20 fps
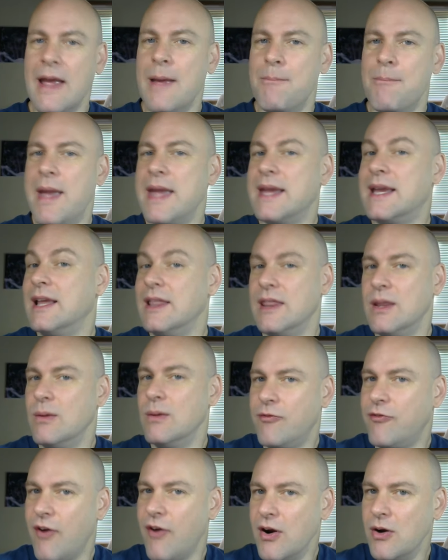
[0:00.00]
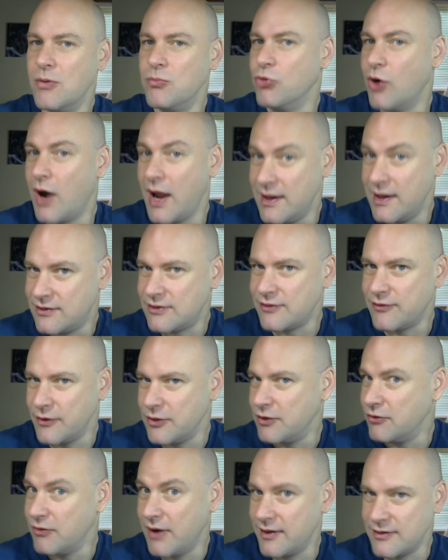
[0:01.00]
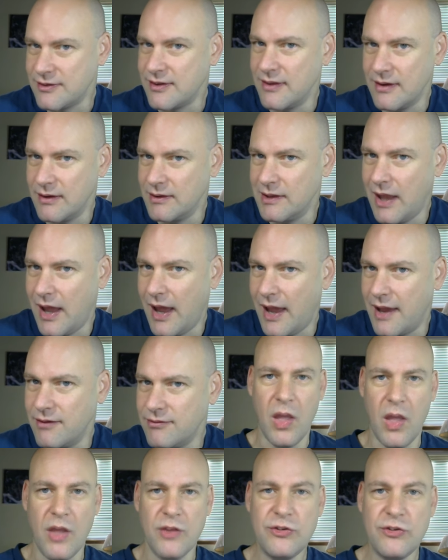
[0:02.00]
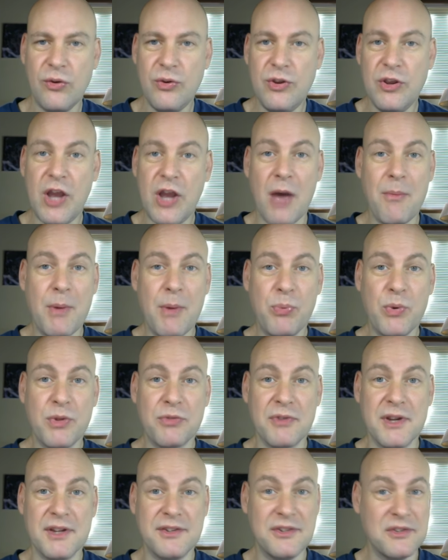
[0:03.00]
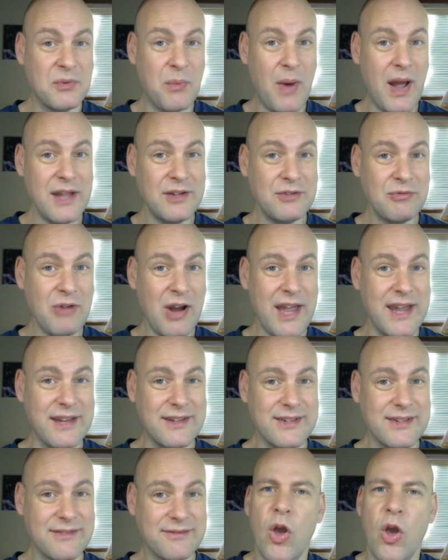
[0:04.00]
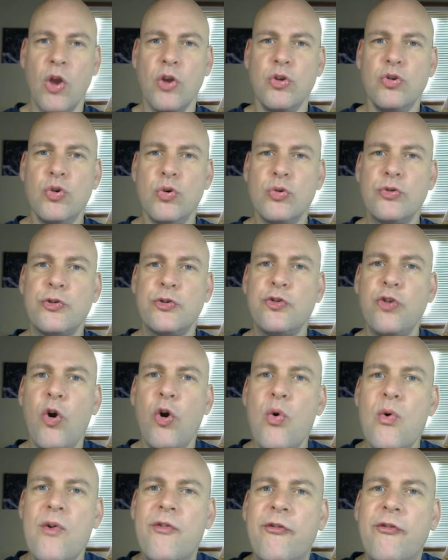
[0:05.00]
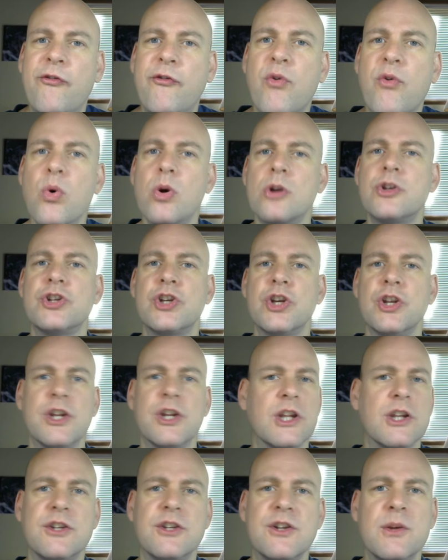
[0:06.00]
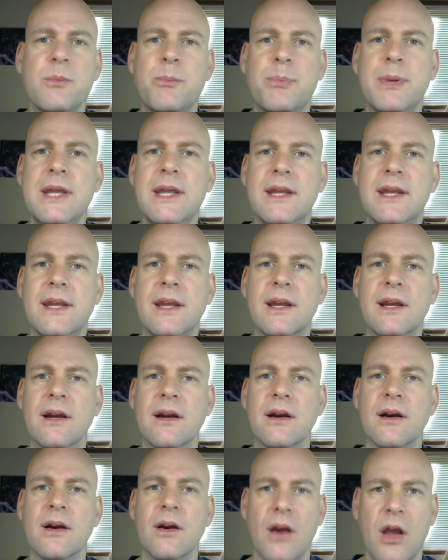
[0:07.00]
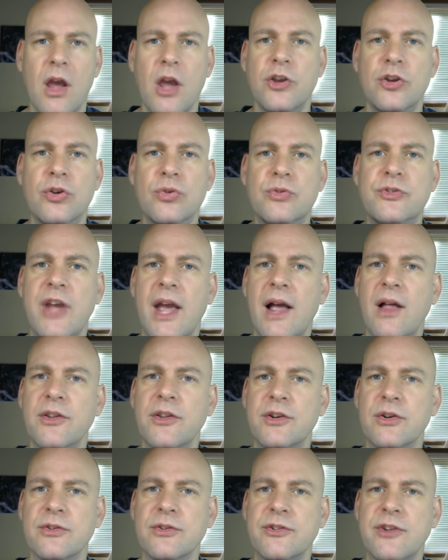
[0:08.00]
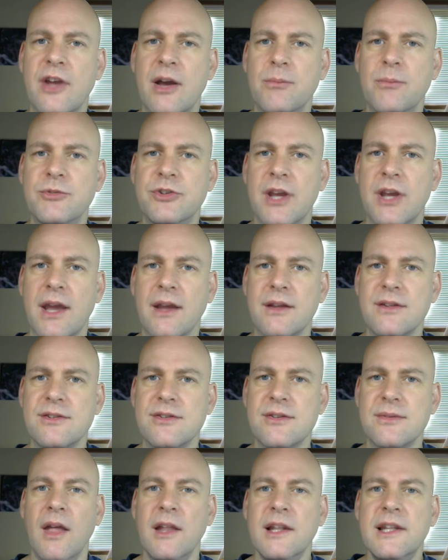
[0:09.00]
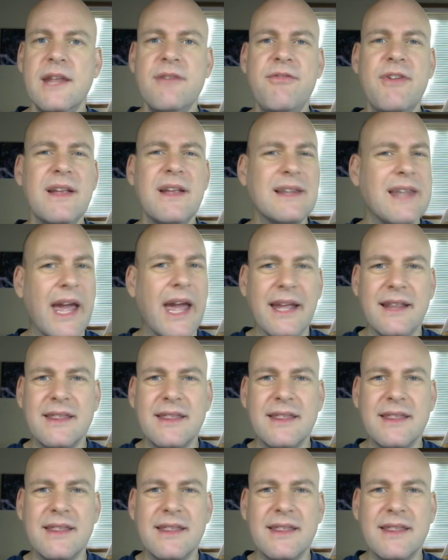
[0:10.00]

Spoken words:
making them farm rice for the rest of their lives. So you come up with reasons why it's right. You're so fortunate to be here, you tell your subjects. Living like